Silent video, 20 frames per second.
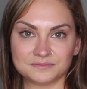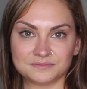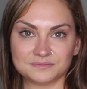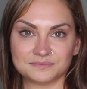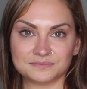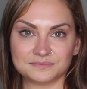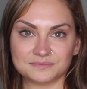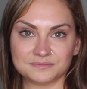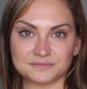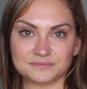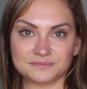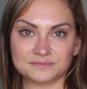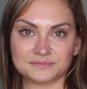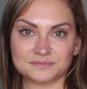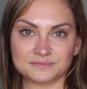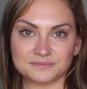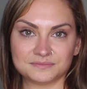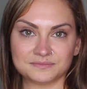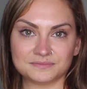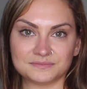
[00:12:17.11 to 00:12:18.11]

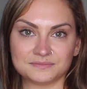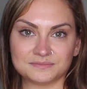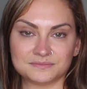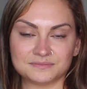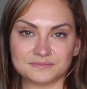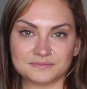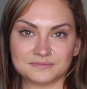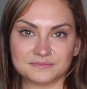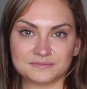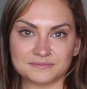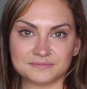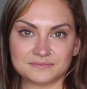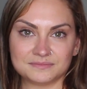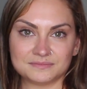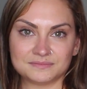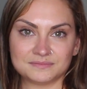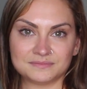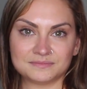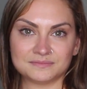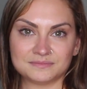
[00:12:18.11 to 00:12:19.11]

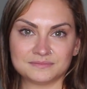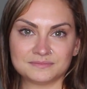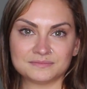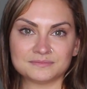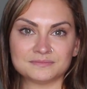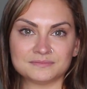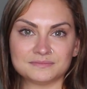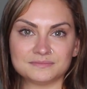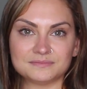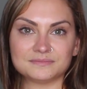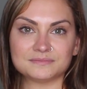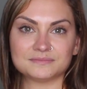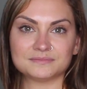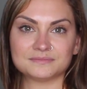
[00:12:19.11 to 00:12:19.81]
(not speaking)